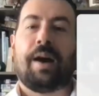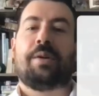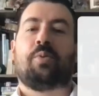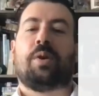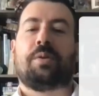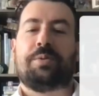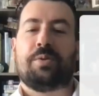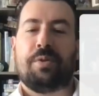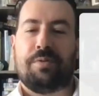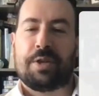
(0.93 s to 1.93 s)
Hi, and welcome
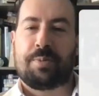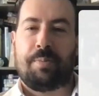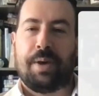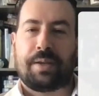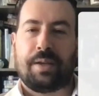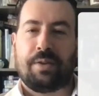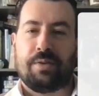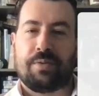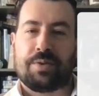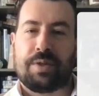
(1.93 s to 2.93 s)
to Investment Banking
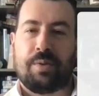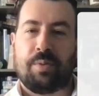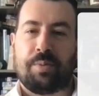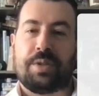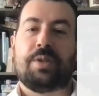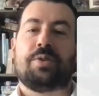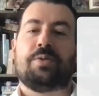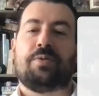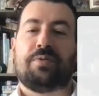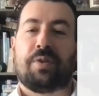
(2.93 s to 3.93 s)
University, where we teach
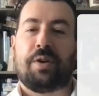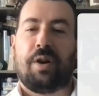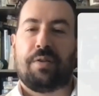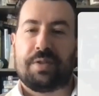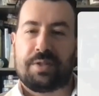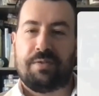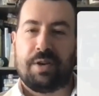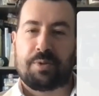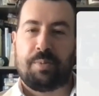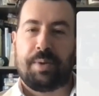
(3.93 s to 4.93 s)
you front office
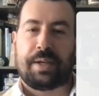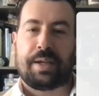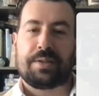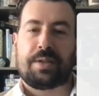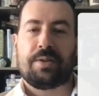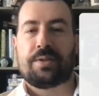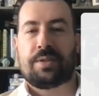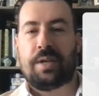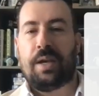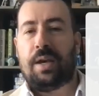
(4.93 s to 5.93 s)
investment banking
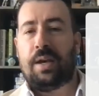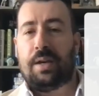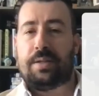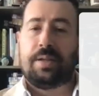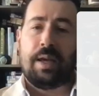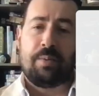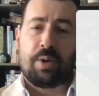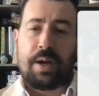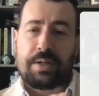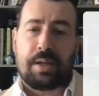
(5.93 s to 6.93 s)
skills. Today,
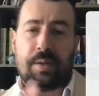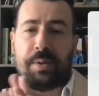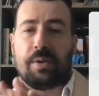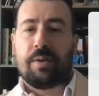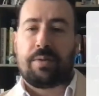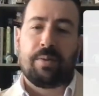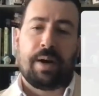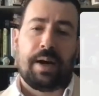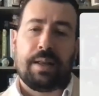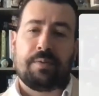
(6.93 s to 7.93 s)
we're actually going to be going
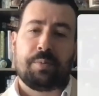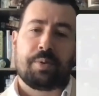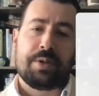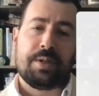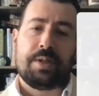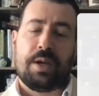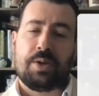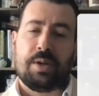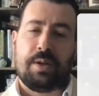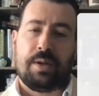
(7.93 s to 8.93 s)
through a high level
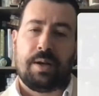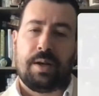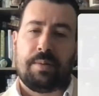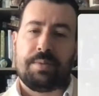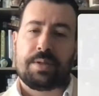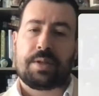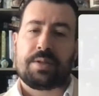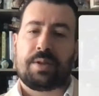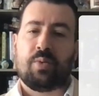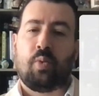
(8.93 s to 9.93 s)
presentation
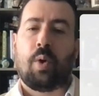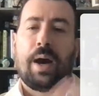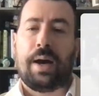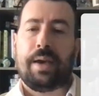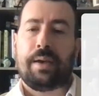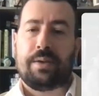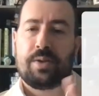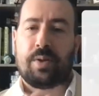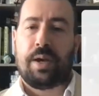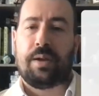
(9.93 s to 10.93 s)
discussing why
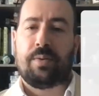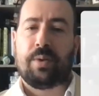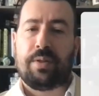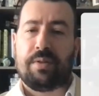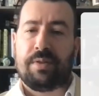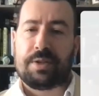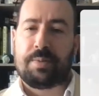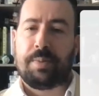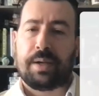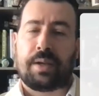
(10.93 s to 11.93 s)
train with
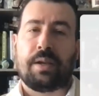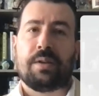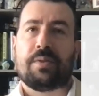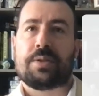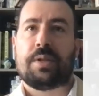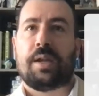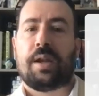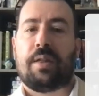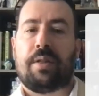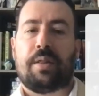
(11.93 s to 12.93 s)
Investment Banking University.
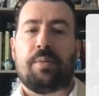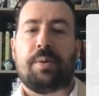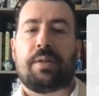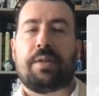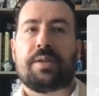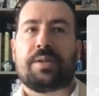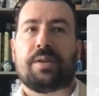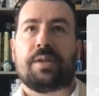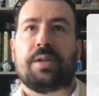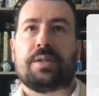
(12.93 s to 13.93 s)
And I think the big things that
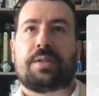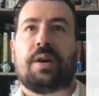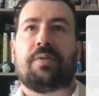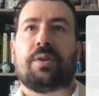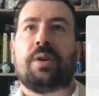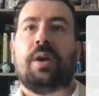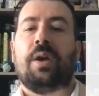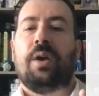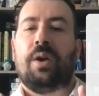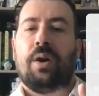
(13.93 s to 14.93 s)
you're going to discover